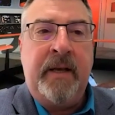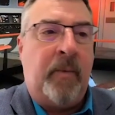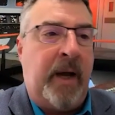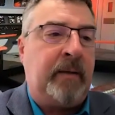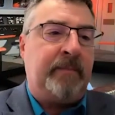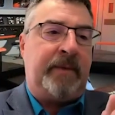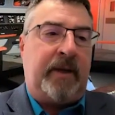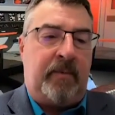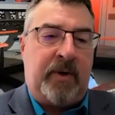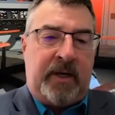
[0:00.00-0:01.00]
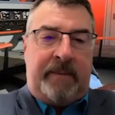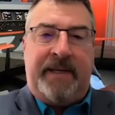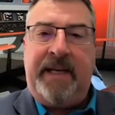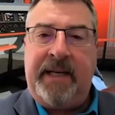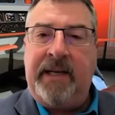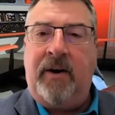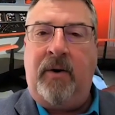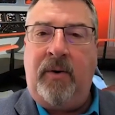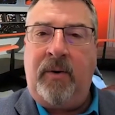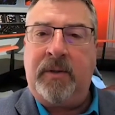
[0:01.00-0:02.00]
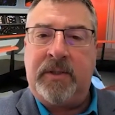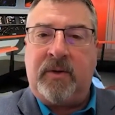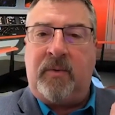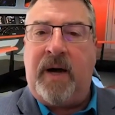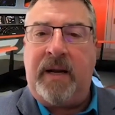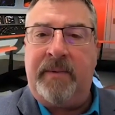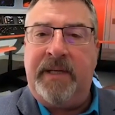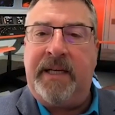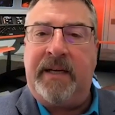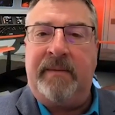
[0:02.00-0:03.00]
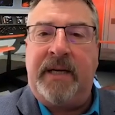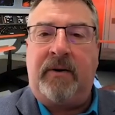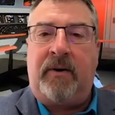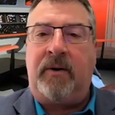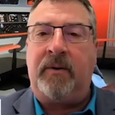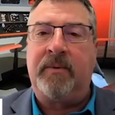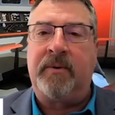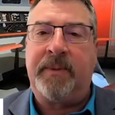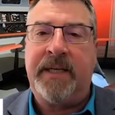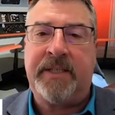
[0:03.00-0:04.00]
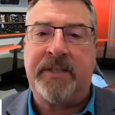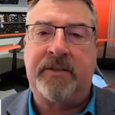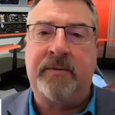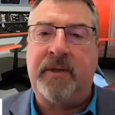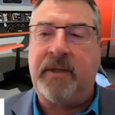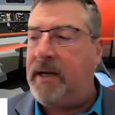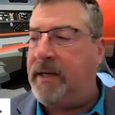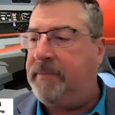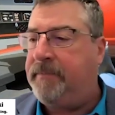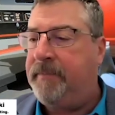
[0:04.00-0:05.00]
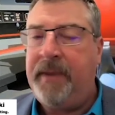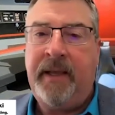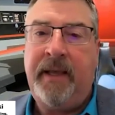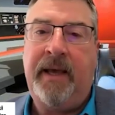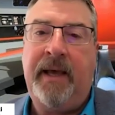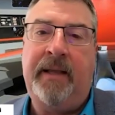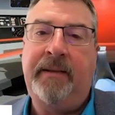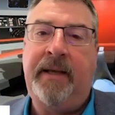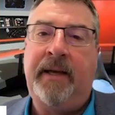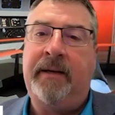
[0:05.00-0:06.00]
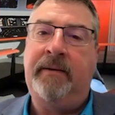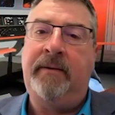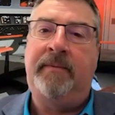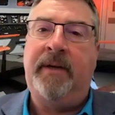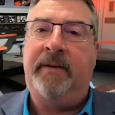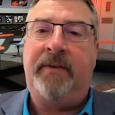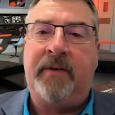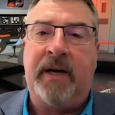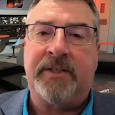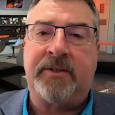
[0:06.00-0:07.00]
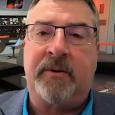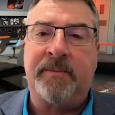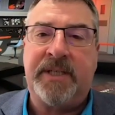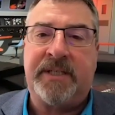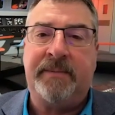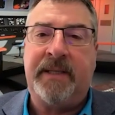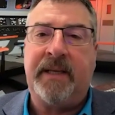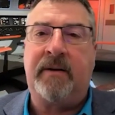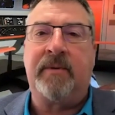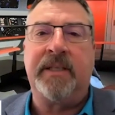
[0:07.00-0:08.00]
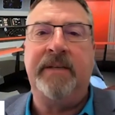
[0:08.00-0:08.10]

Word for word: Well, we're going to be digging a hole, so why don't we dig a bigger hole? We'll replace the sewer line. And then if you've got a storm system in there, we'll